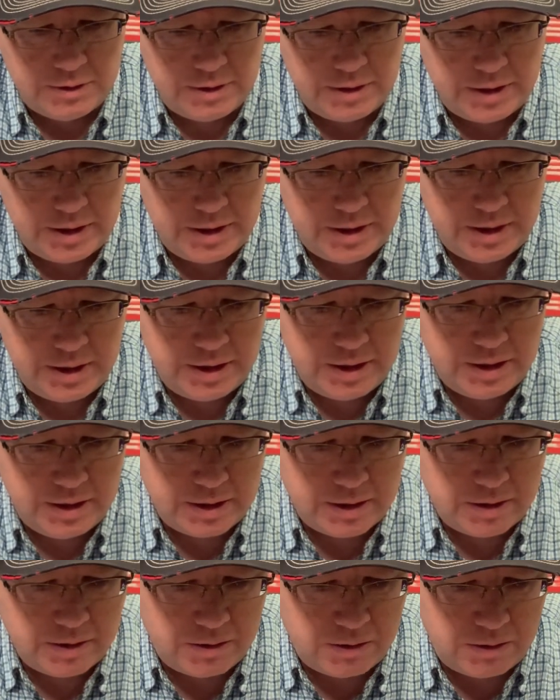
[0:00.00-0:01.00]
And
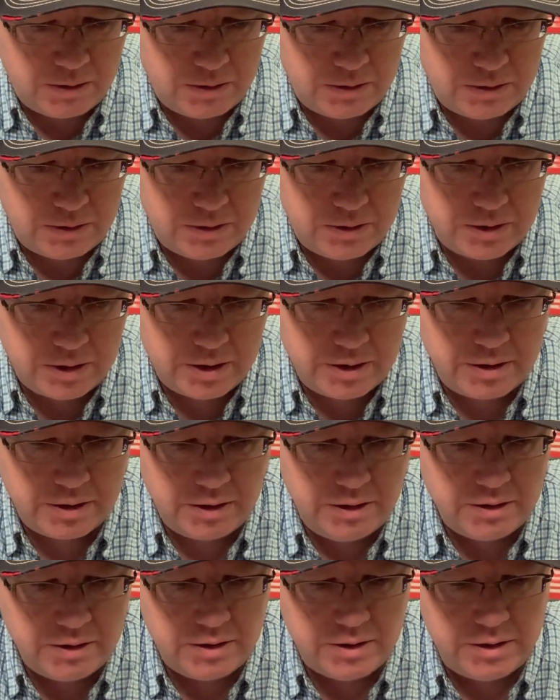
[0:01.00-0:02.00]
they all look
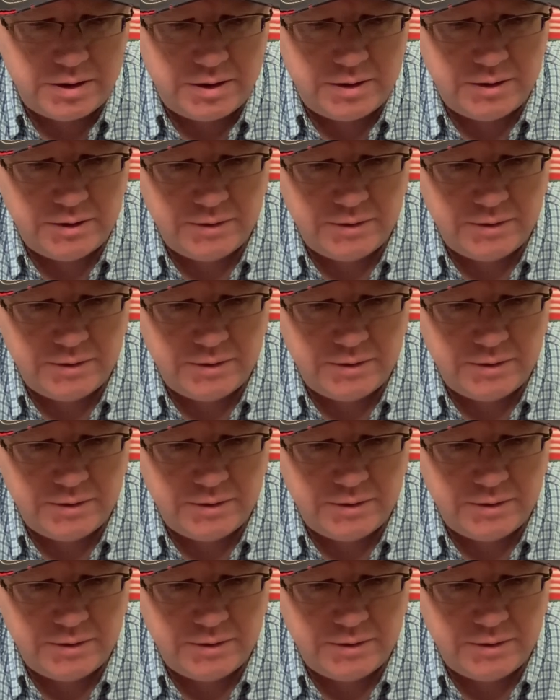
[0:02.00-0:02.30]
good.